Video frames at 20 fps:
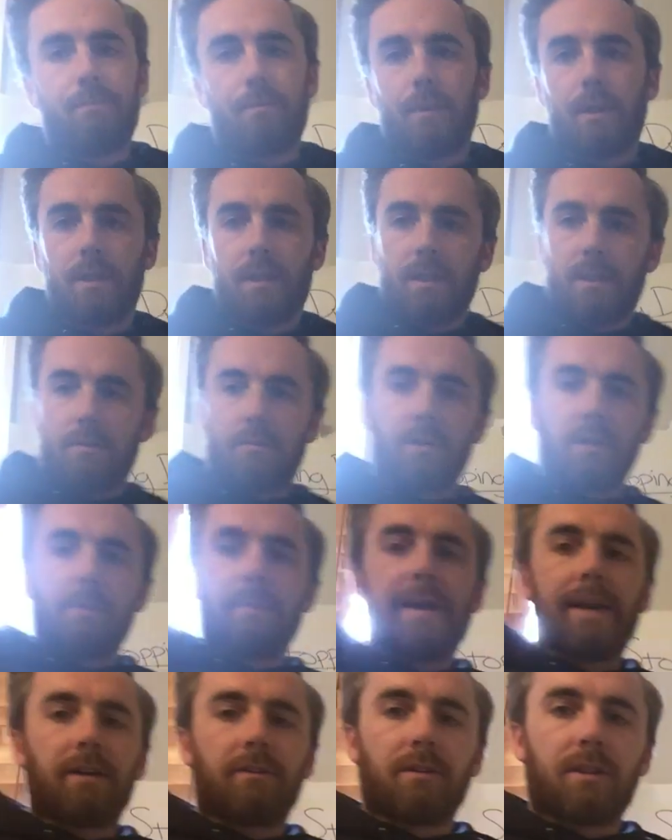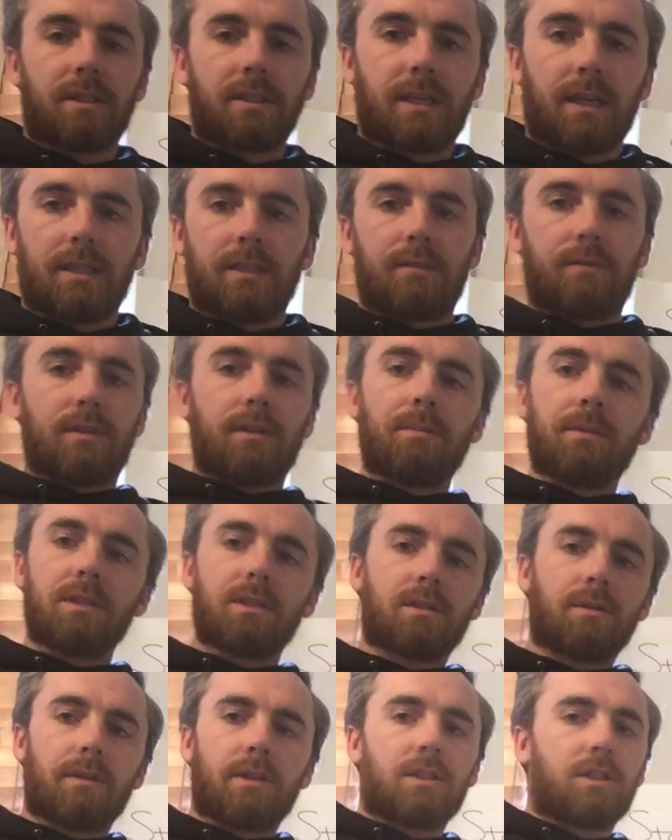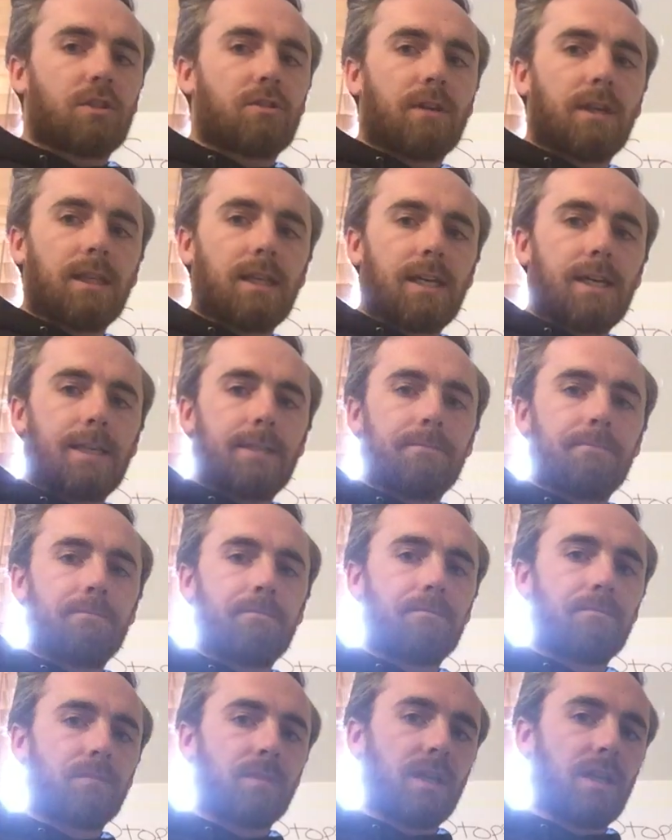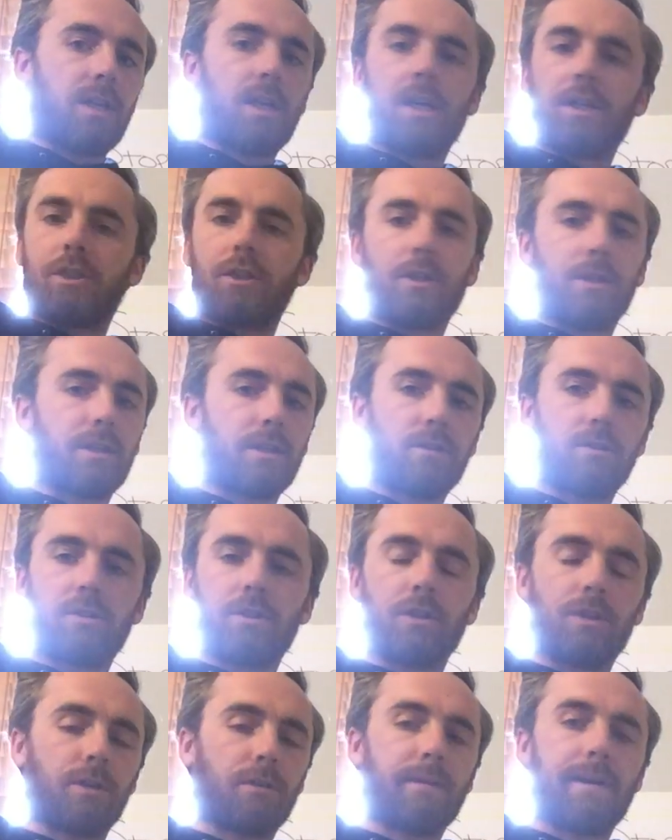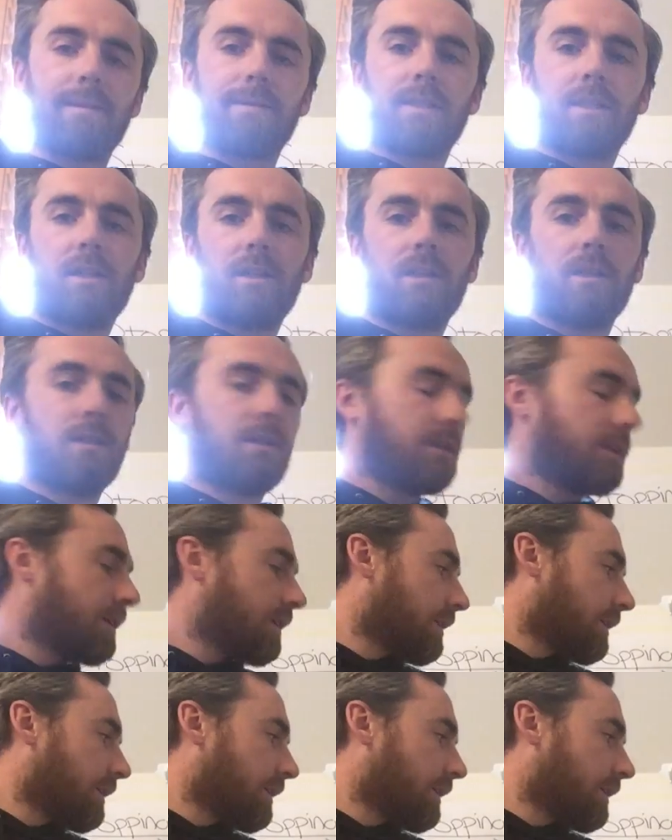But it doesn't really matter in this case. If something's going in a straight line and not turning or turning around at all,